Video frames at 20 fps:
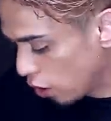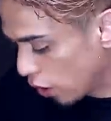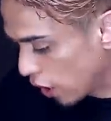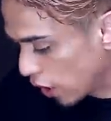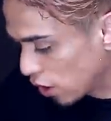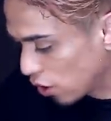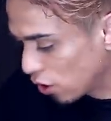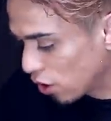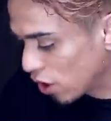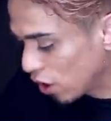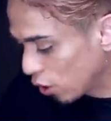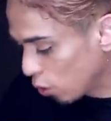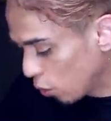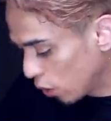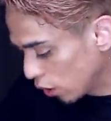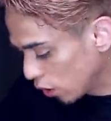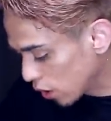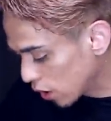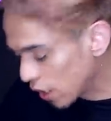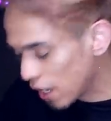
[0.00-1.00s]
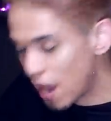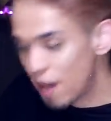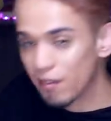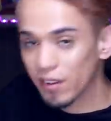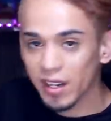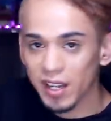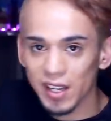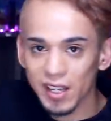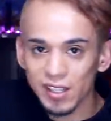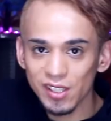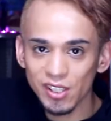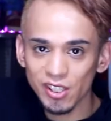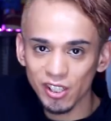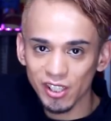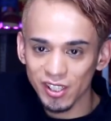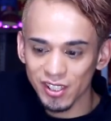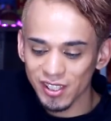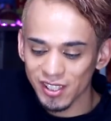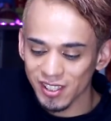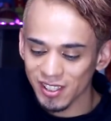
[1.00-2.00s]
Okay, so the other one doesn't have an
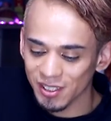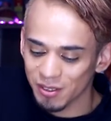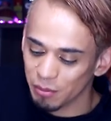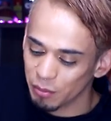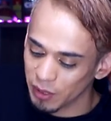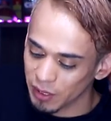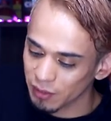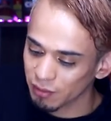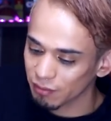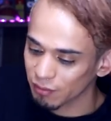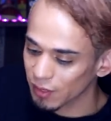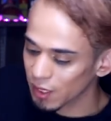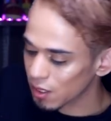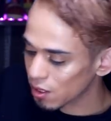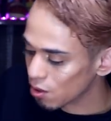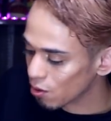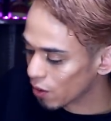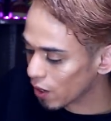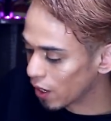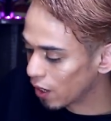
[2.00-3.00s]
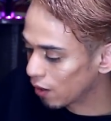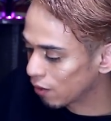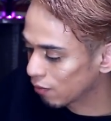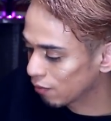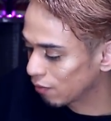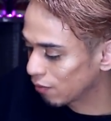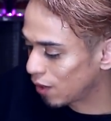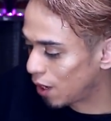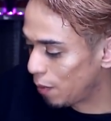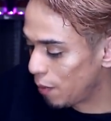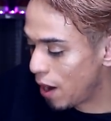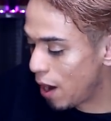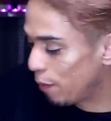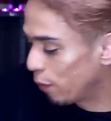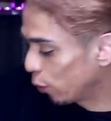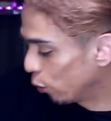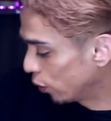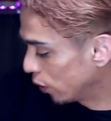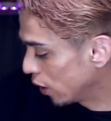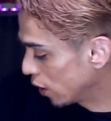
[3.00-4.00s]
inserts, but that's okay. I'm
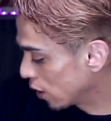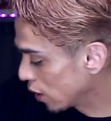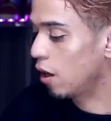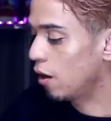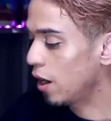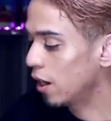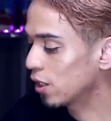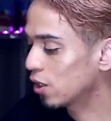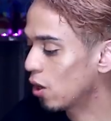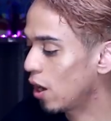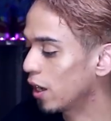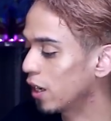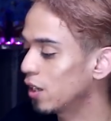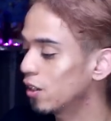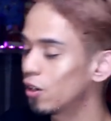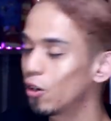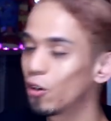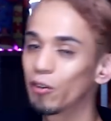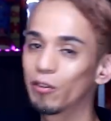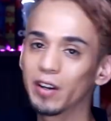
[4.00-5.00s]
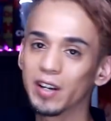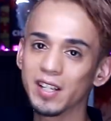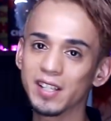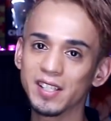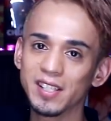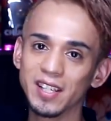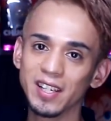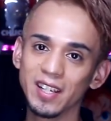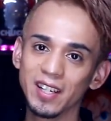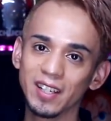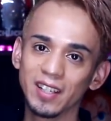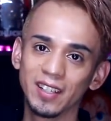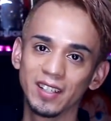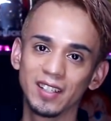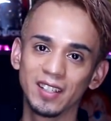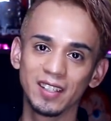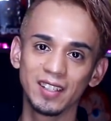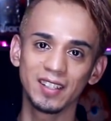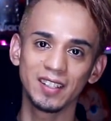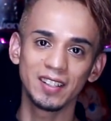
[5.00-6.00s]
happy with this. All right, so I can already see
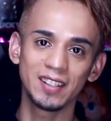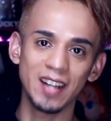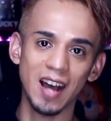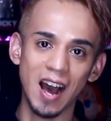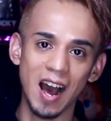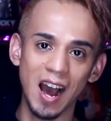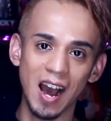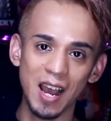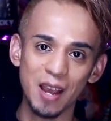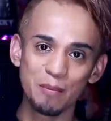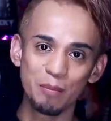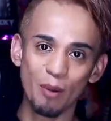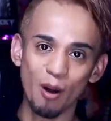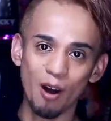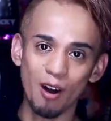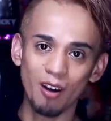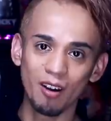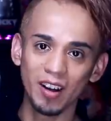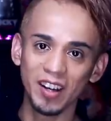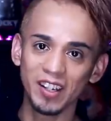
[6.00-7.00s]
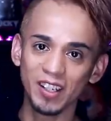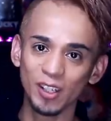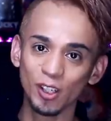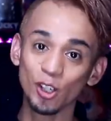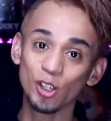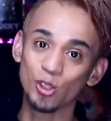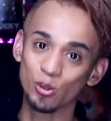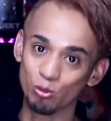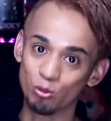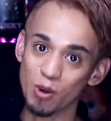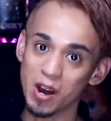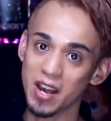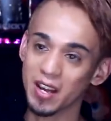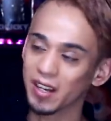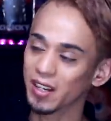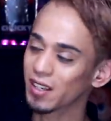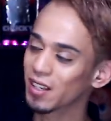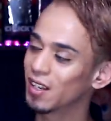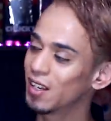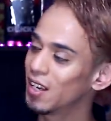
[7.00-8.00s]
the eyeball and it looks
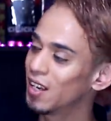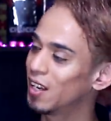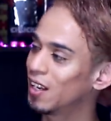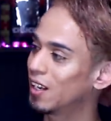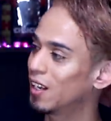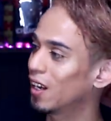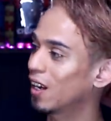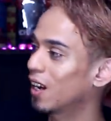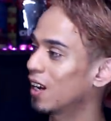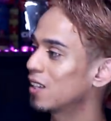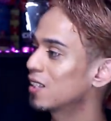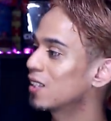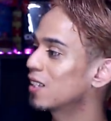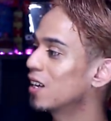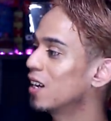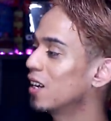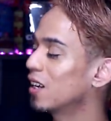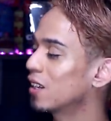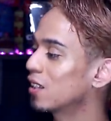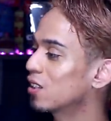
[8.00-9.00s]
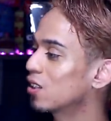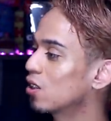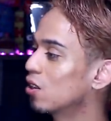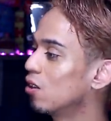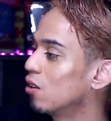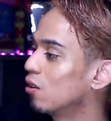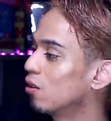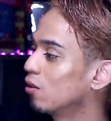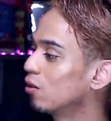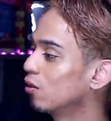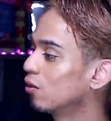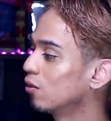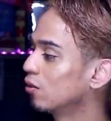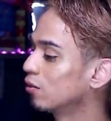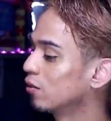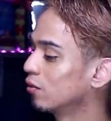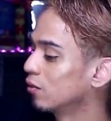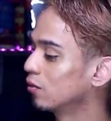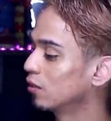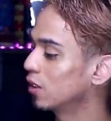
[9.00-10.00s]
red, like I said. So
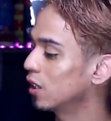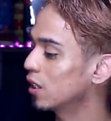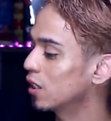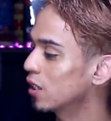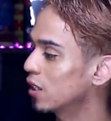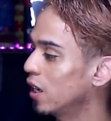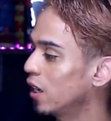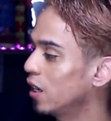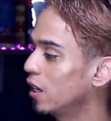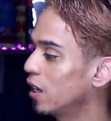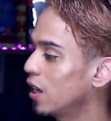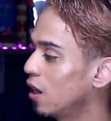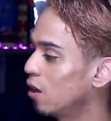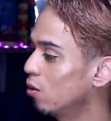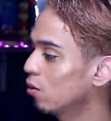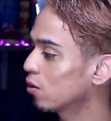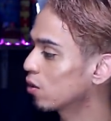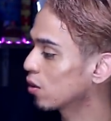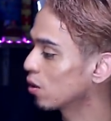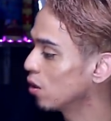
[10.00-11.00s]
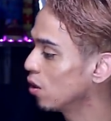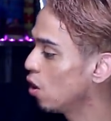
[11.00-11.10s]
let's take it out.